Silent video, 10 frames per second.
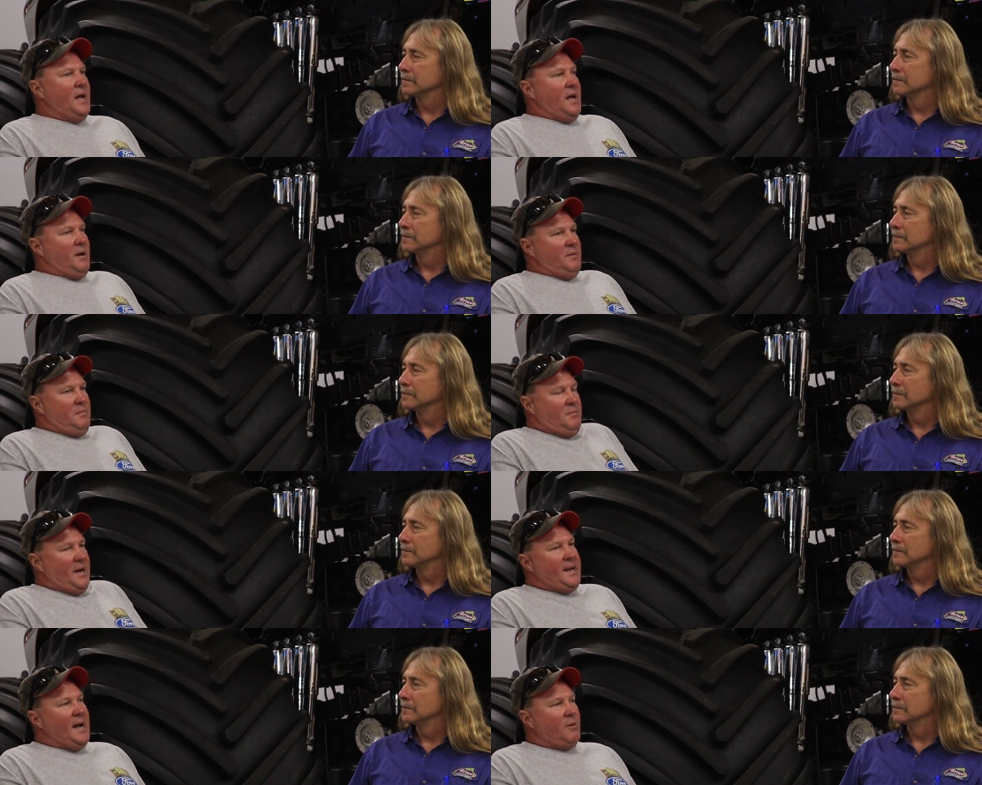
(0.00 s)
Speaker 1: And
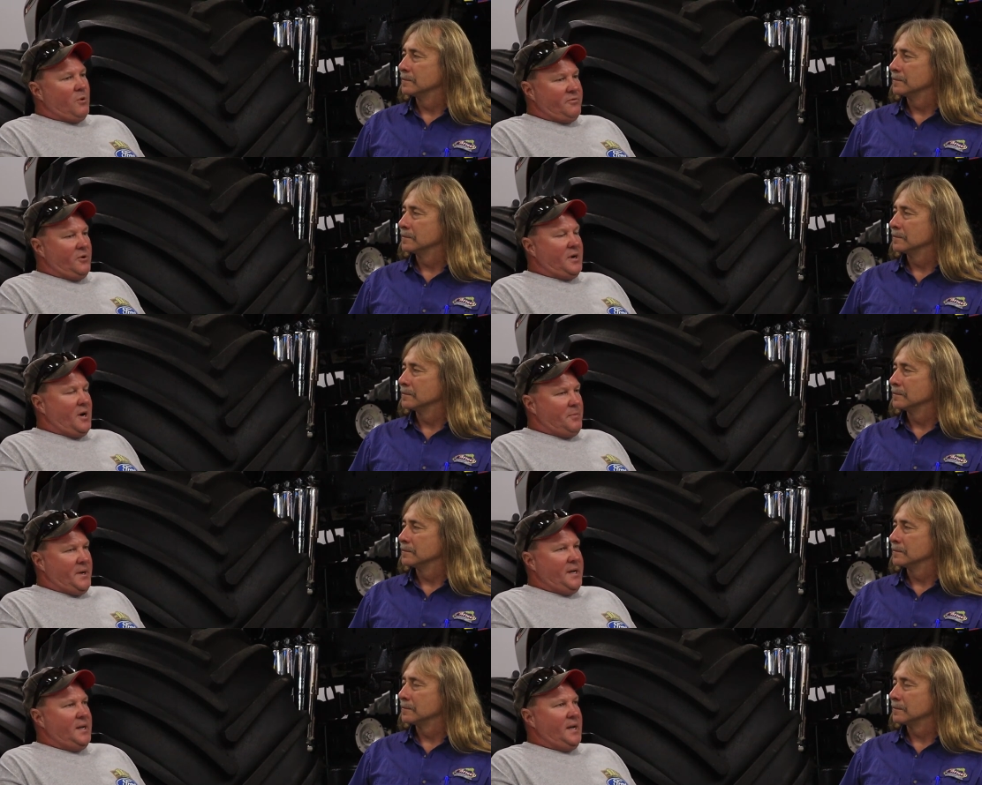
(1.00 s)
my dad worked for a
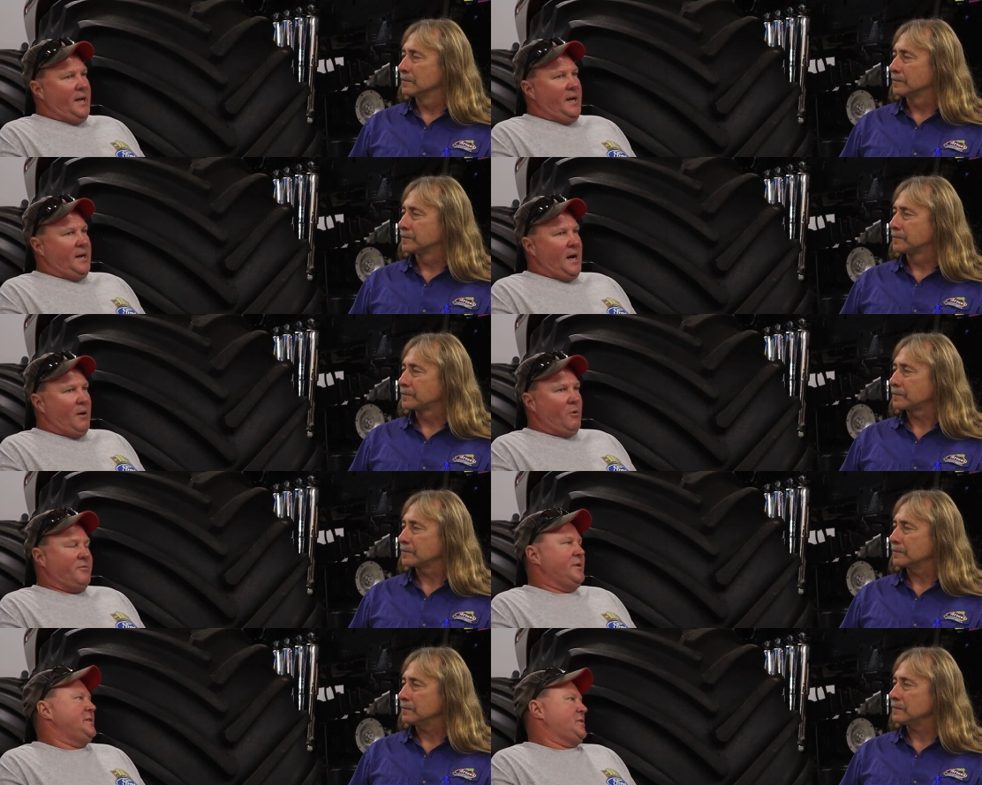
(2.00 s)
company, and I
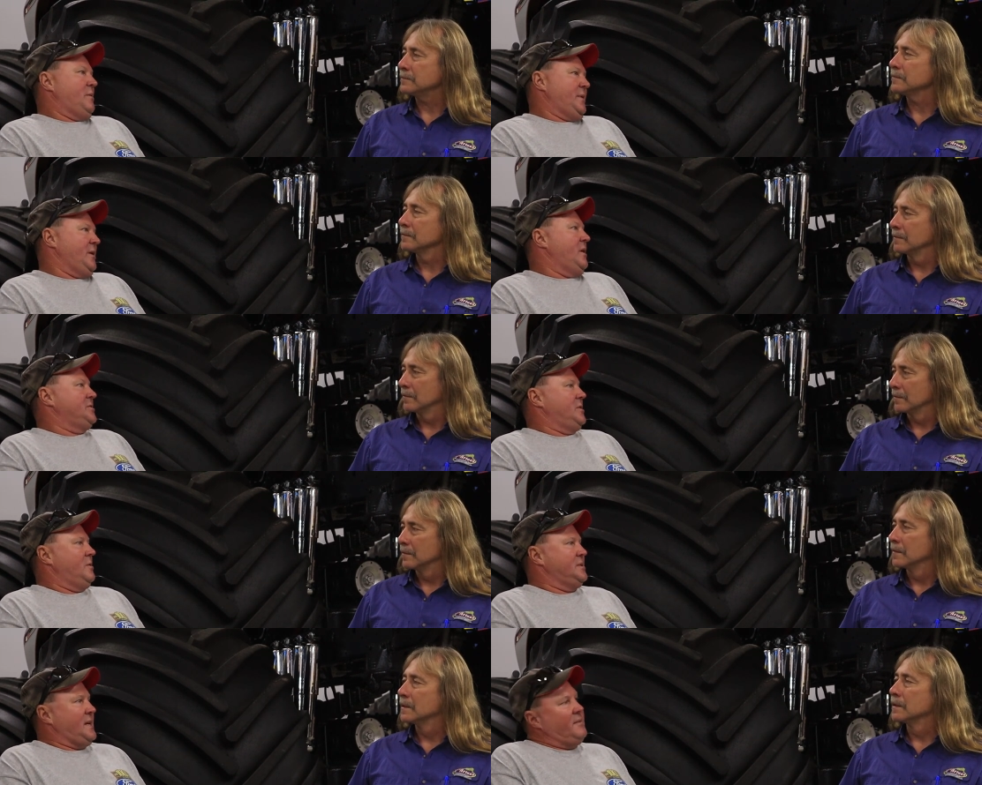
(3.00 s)
worked for his company also
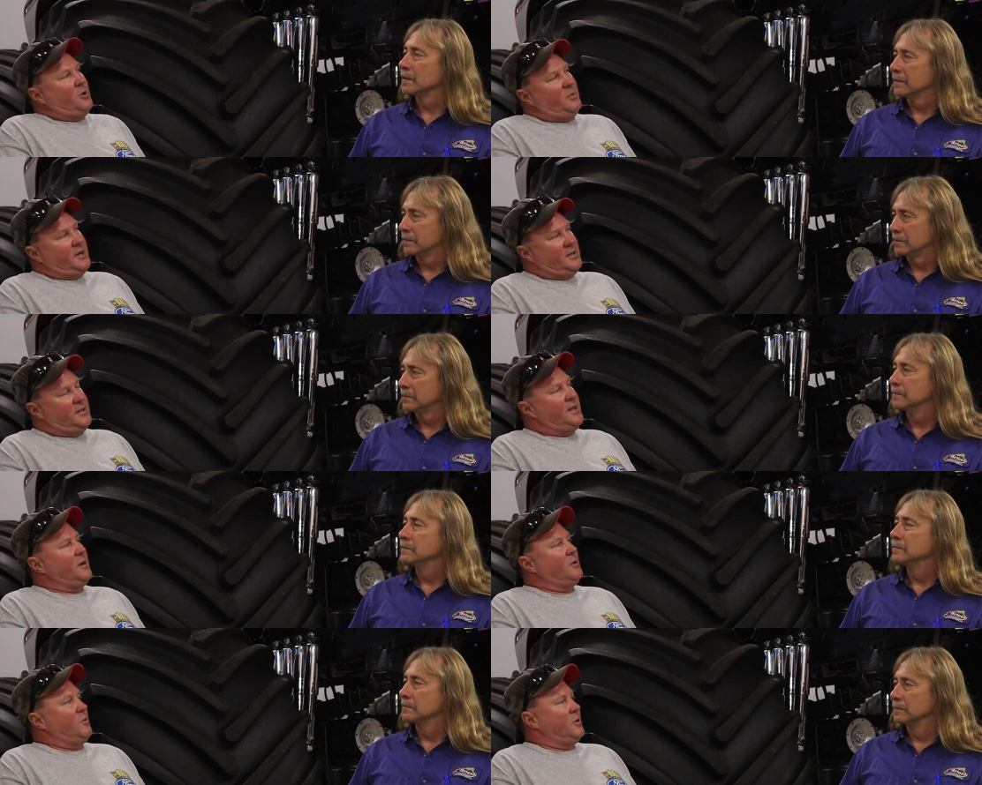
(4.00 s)
because they have nobody
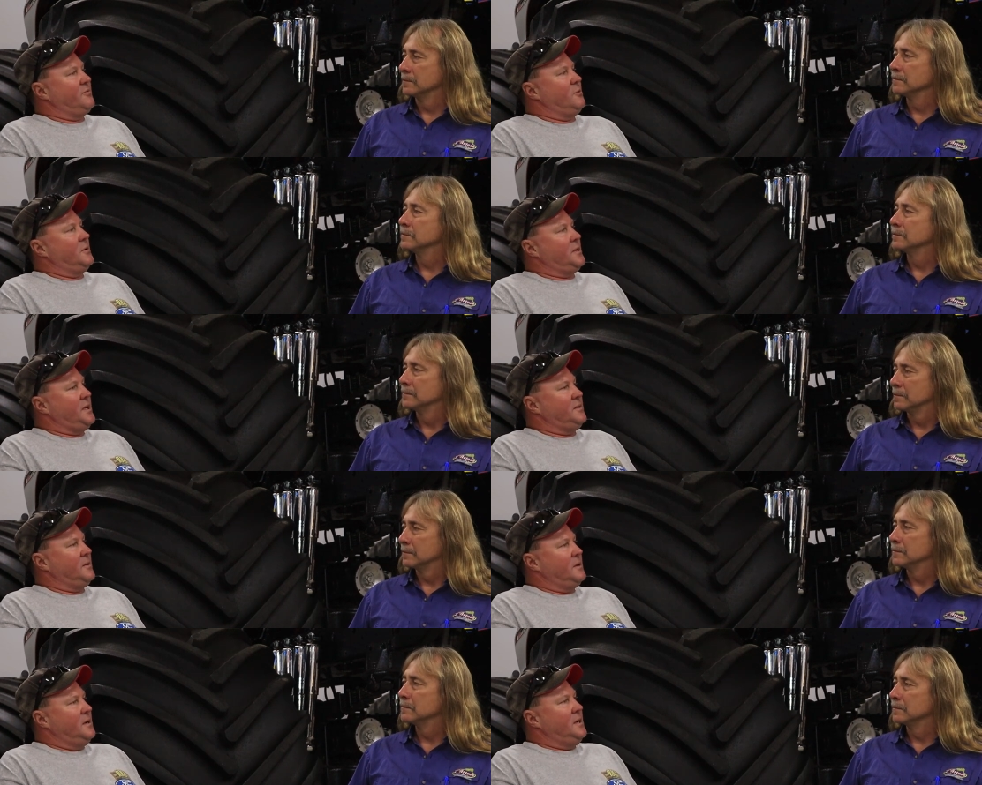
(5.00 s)
there to work for mm-hmm.
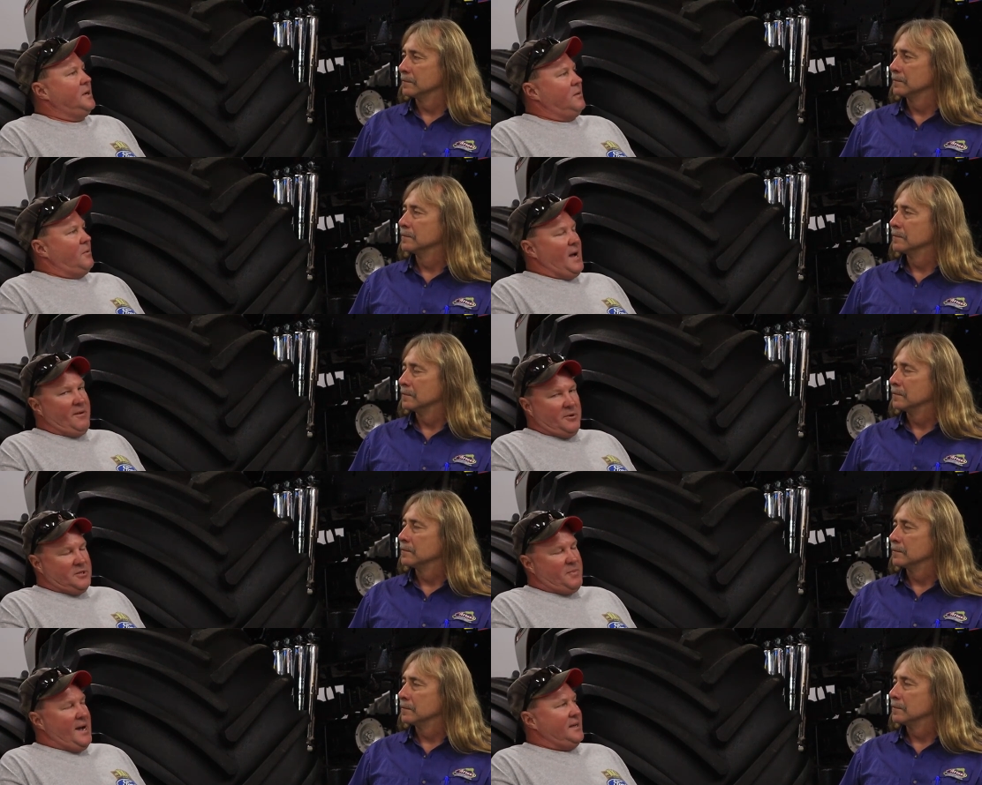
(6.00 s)
either. Mm-hmm. Well, after
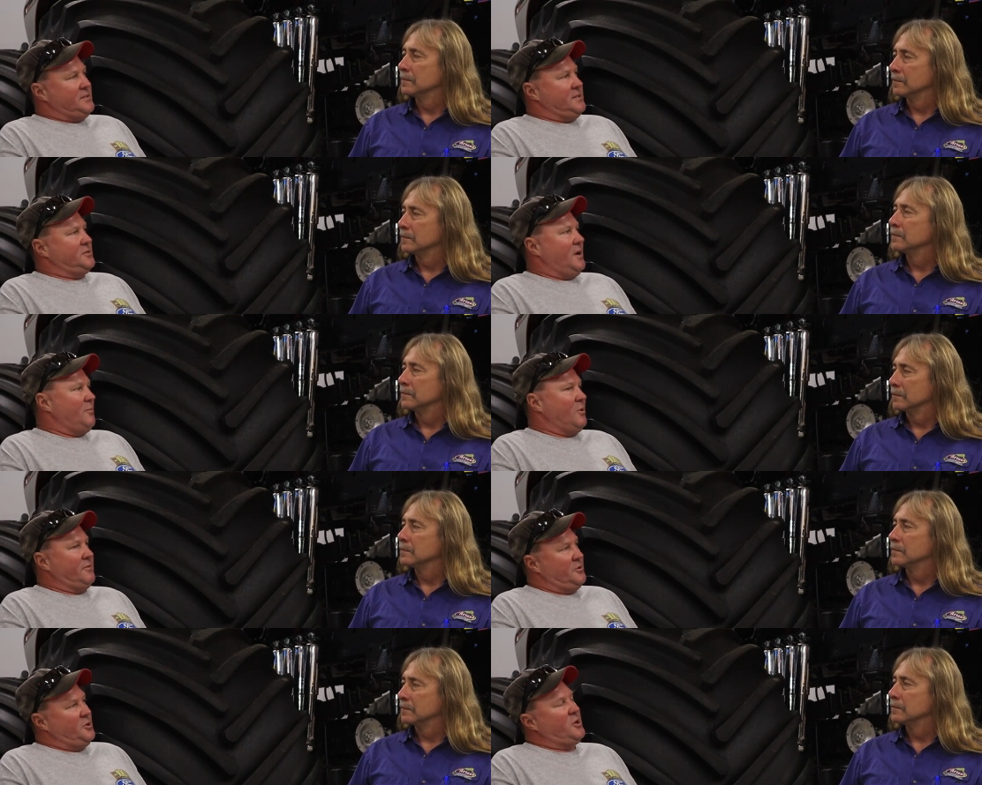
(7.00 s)
his passing, so I'm
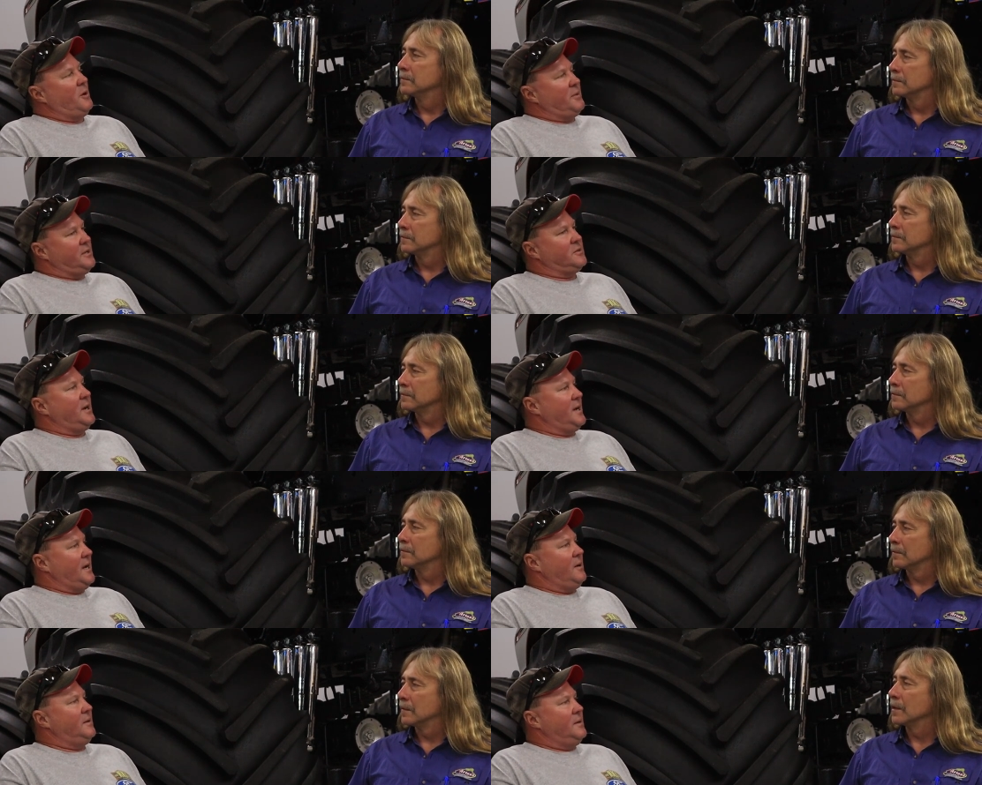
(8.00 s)
working for two companies right
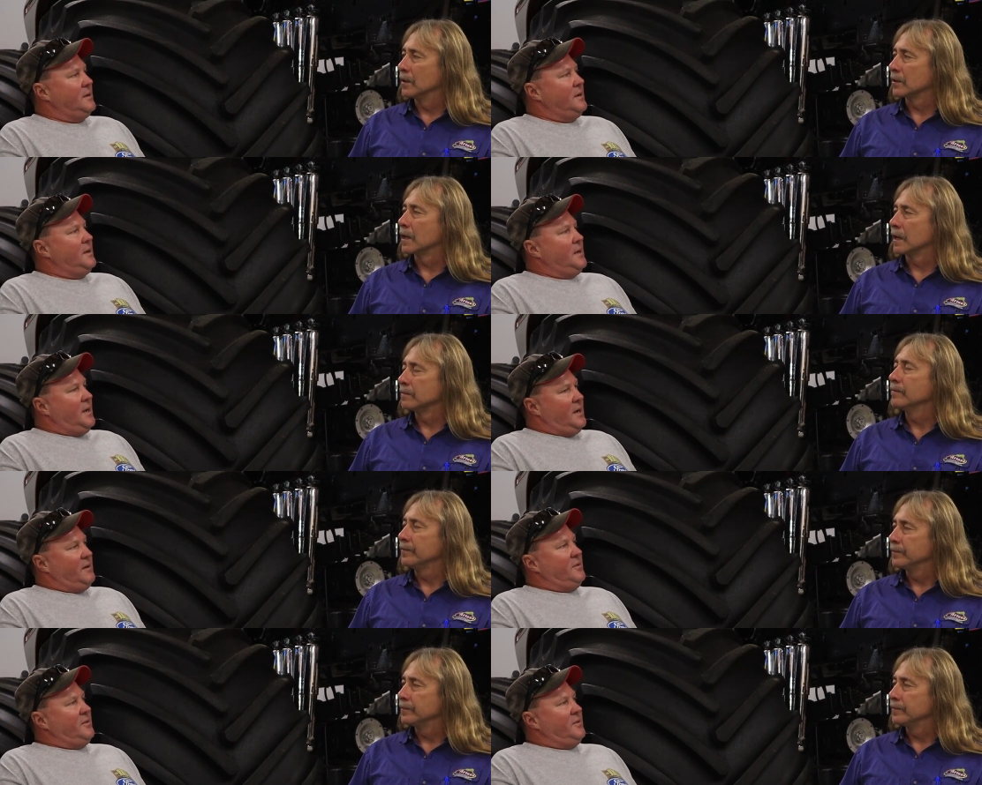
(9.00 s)
now. Okay. And